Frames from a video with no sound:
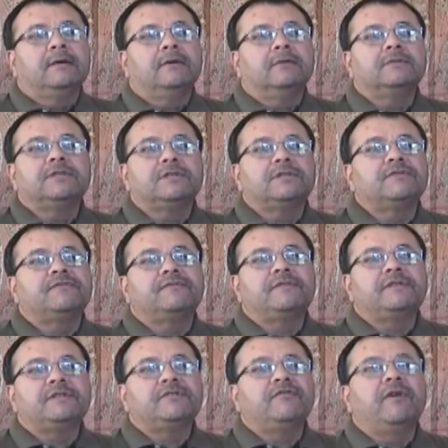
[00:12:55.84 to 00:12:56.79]
oh, just
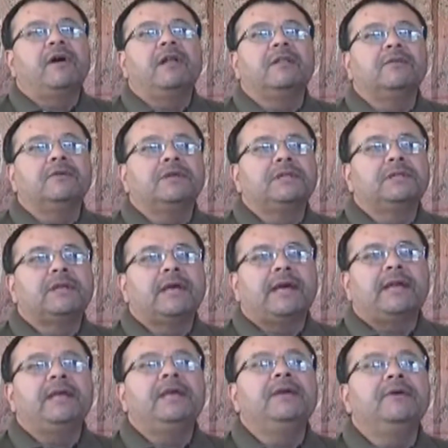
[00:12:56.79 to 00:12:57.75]
just following,
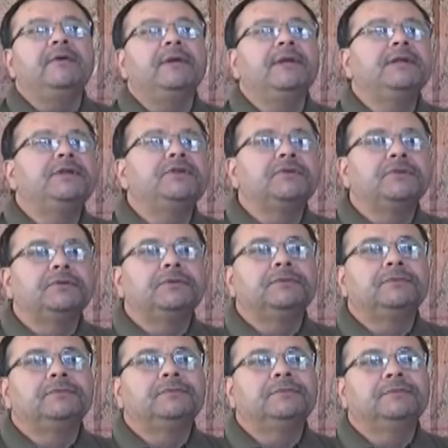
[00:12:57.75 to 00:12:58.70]
adhering
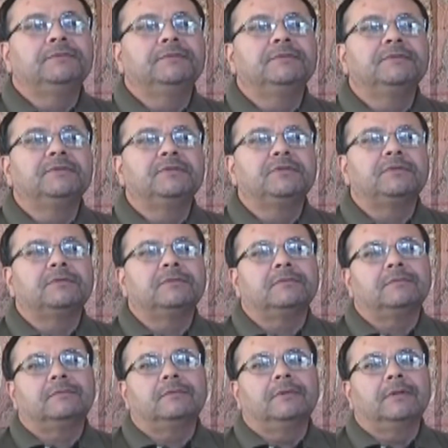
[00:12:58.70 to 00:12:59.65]
to,
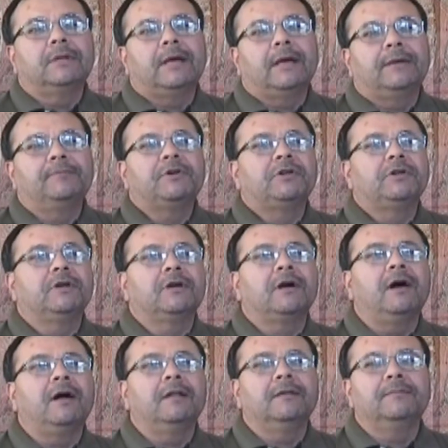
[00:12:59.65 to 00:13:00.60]
I'm going to
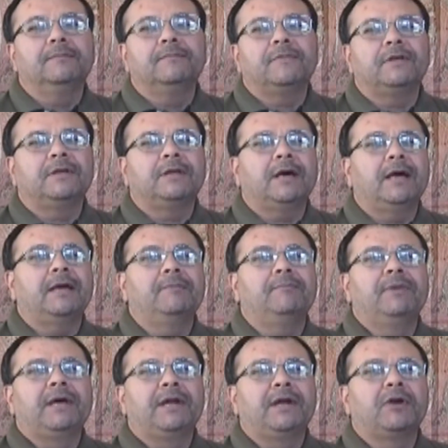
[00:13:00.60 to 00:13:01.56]
call them the
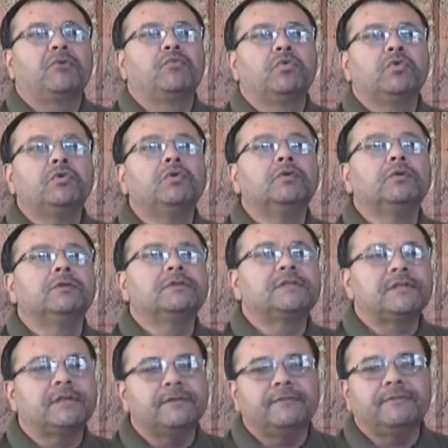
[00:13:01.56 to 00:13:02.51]
diabetic
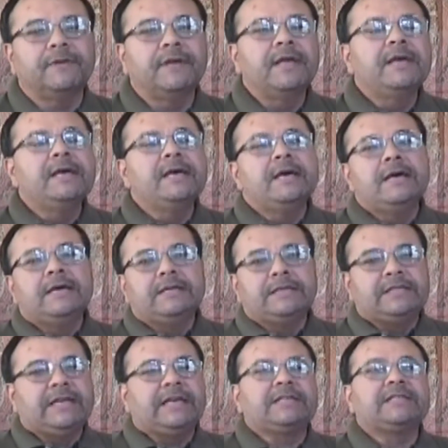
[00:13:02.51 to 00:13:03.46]
rules of
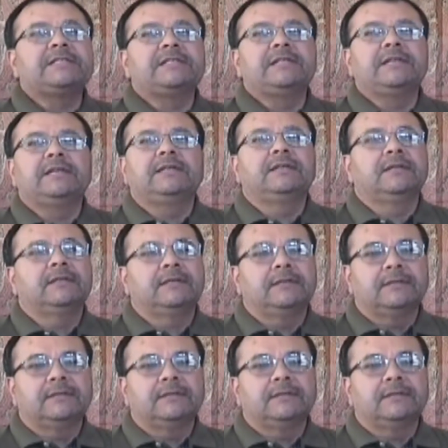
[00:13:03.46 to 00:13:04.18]
testing